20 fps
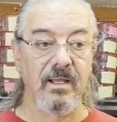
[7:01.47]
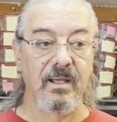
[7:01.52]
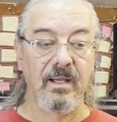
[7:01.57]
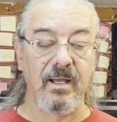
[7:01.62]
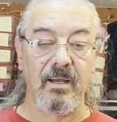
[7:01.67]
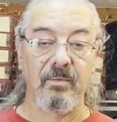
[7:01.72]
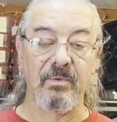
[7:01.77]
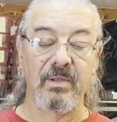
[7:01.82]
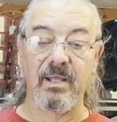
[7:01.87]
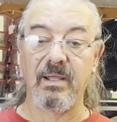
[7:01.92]

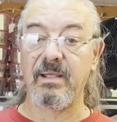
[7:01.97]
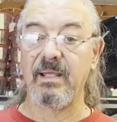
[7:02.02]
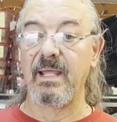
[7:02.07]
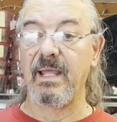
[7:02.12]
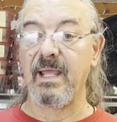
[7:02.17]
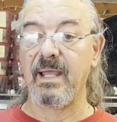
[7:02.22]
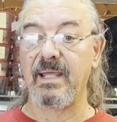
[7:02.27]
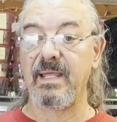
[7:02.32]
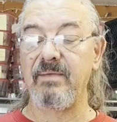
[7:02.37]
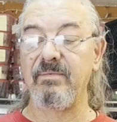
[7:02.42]

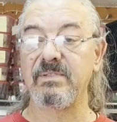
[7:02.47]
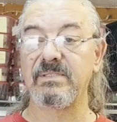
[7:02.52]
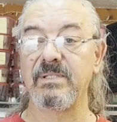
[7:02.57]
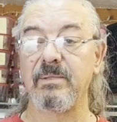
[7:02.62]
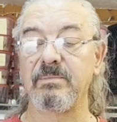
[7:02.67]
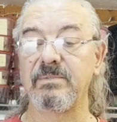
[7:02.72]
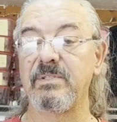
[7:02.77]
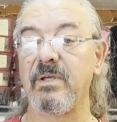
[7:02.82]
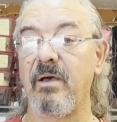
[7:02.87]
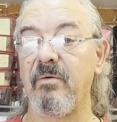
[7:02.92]
Heck, even
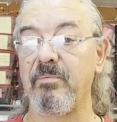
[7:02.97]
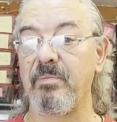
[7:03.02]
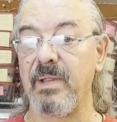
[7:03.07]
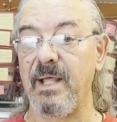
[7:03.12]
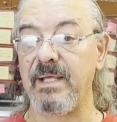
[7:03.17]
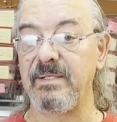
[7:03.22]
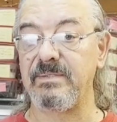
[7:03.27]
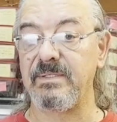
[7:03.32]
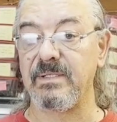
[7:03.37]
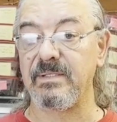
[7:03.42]
some soft
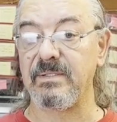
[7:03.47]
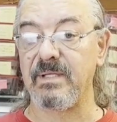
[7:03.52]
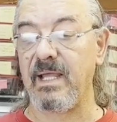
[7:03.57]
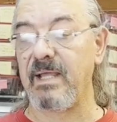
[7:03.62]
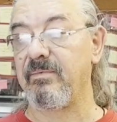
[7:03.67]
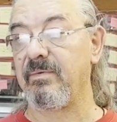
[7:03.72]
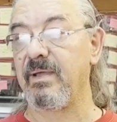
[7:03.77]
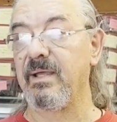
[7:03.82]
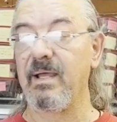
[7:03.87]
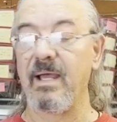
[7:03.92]
plastics. I
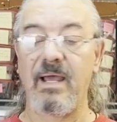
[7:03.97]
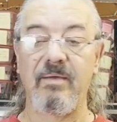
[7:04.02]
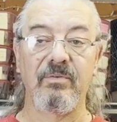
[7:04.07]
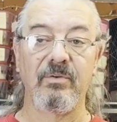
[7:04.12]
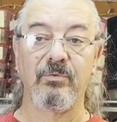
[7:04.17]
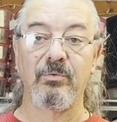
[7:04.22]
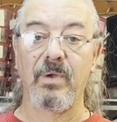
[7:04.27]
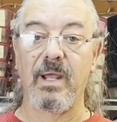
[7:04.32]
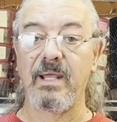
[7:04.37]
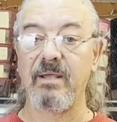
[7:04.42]
have a
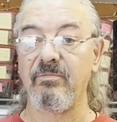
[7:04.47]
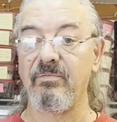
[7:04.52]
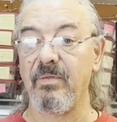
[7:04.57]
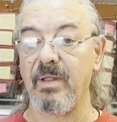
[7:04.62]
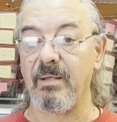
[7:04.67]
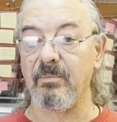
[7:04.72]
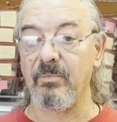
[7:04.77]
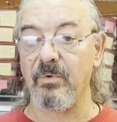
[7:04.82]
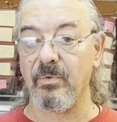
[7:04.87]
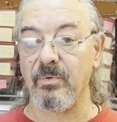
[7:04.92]

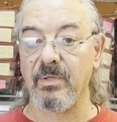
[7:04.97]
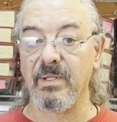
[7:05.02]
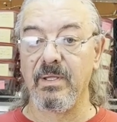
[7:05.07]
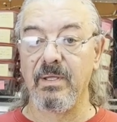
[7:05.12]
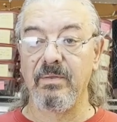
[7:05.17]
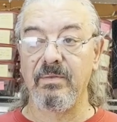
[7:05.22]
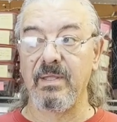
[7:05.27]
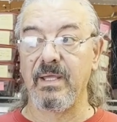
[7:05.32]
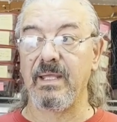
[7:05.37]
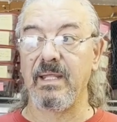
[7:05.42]
dragonfly mold
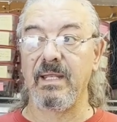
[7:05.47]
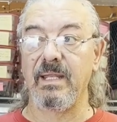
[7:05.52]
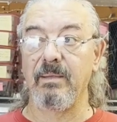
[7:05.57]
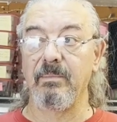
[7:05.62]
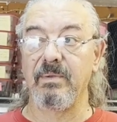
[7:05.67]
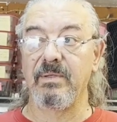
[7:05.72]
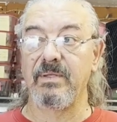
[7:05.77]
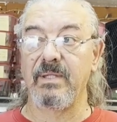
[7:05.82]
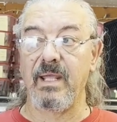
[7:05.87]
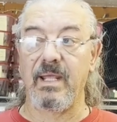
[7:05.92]
that can
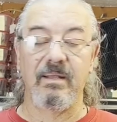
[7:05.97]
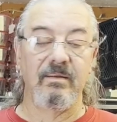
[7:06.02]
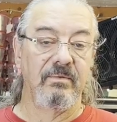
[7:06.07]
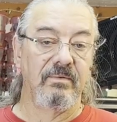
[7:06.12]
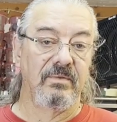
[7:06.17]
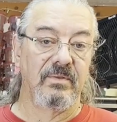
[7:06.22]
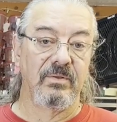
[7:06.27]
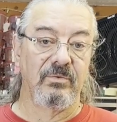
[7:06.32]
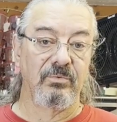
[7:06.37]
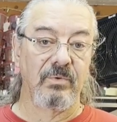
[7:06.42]
imitate
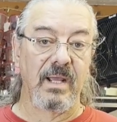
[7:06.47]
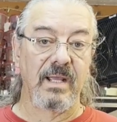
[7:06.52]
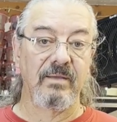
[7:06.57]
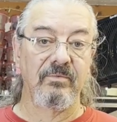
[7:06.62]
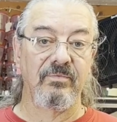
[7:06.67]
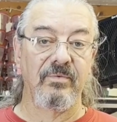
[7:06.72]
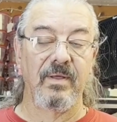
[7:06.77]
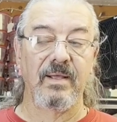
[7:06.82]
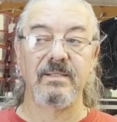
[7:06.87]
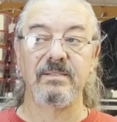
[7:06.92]
the
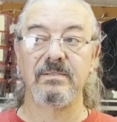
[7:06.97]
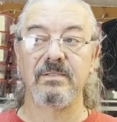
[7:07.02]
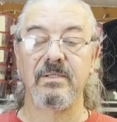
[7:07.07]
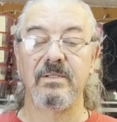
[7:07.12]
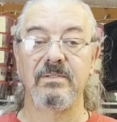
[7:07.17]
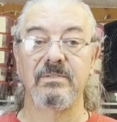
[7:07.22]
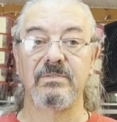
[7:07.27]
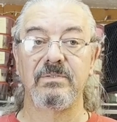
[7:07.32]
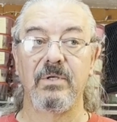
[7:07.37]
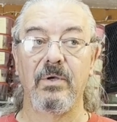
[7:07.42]
dragonfly.
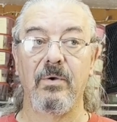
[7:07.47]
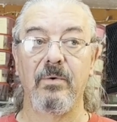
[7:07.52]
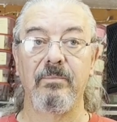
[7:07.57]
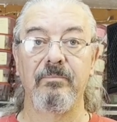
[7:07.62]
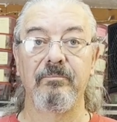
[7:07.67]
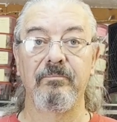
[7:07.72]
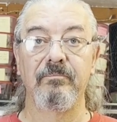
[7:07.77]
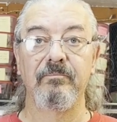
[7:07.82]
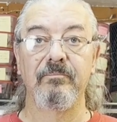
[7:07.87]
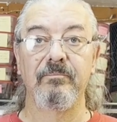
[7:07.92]
So
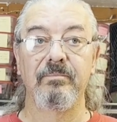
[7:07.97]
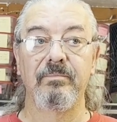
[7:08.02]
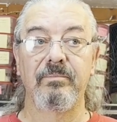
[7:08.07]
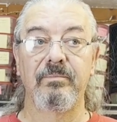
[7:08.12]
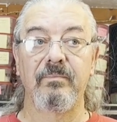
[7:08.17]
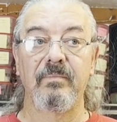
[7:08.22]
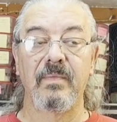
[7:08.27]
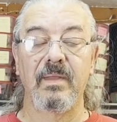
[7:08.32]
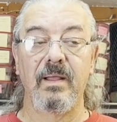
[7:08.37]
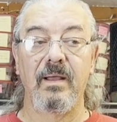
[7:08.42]

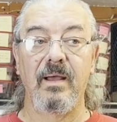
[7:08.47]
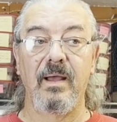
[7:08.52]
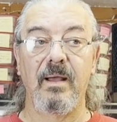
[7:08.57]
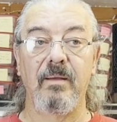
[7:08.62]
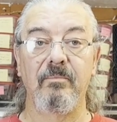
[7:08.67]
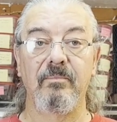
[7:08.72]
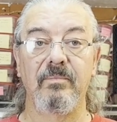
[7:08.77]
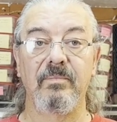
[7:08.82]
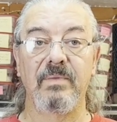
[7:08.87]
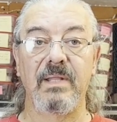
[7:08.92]

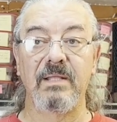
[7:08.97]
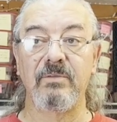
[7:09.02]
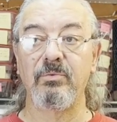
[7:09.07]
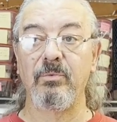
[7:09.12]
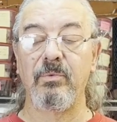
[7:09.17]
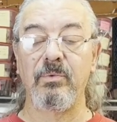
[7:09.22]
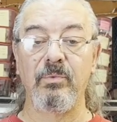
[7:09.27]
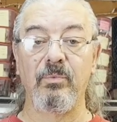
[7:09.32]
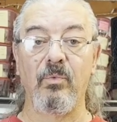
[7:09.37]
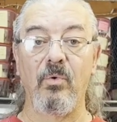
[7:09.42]
that's
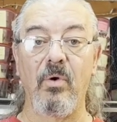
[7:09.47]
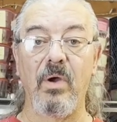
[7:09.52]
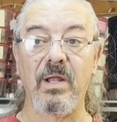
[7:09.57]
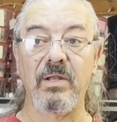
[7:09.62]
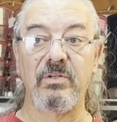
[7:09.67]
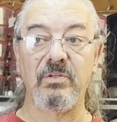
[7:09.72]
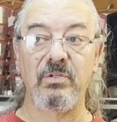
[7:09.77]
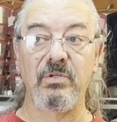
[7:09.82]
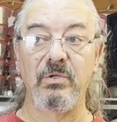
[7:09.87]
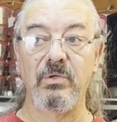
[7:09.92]
what we
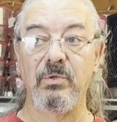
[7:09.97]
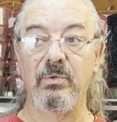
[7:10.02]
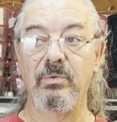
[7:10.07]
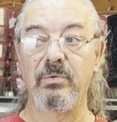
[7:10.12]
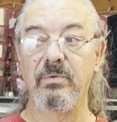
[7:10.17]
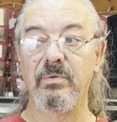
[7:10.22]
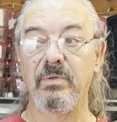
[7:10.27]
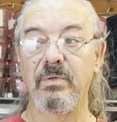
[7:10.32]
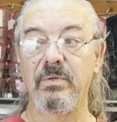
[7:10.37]
want to.